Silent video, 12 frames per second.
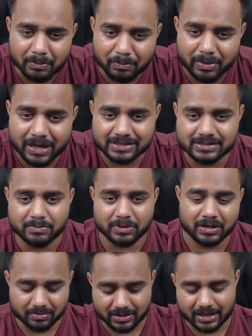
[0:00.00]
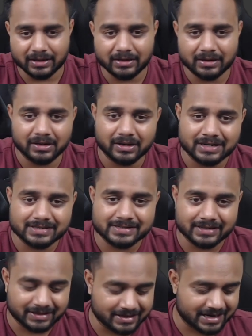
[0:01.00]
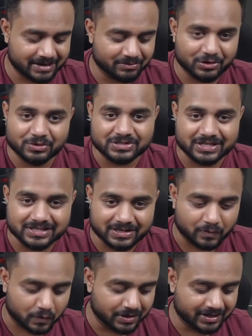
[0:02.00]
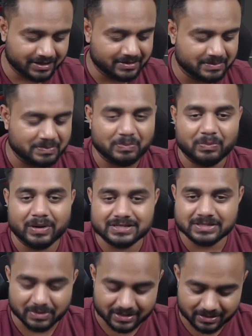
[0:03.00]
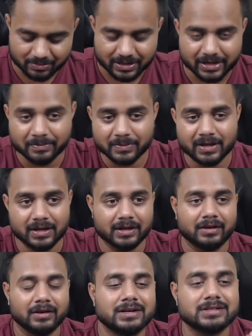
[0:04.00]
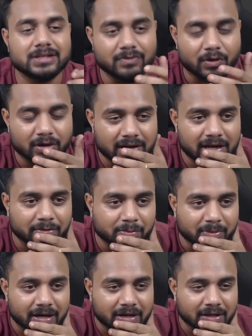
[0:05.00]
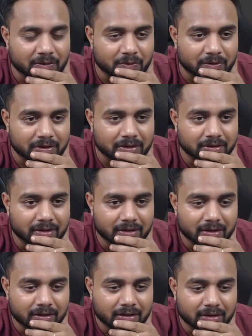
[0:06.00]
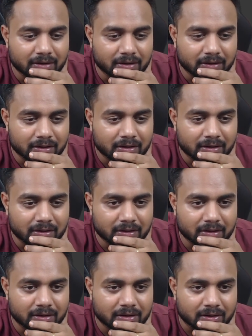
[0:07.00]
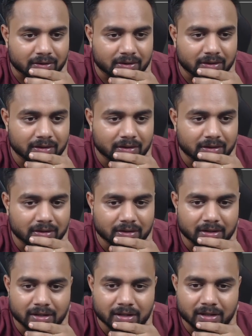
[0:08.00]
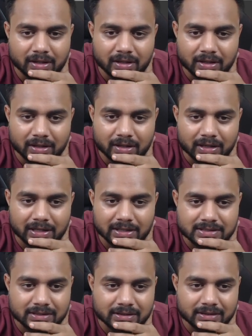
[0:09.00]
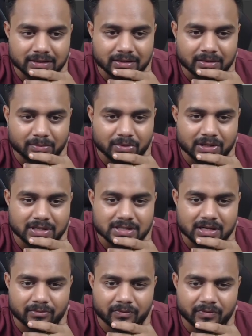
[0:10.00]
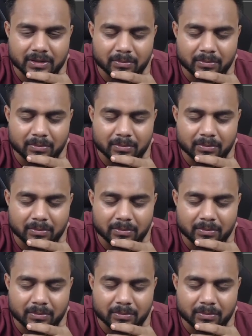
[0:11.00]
best pickup line. Let's say here I'm going to change the word best pickup line. Let's see what I will be getting over here. Okay, let's say please come up with the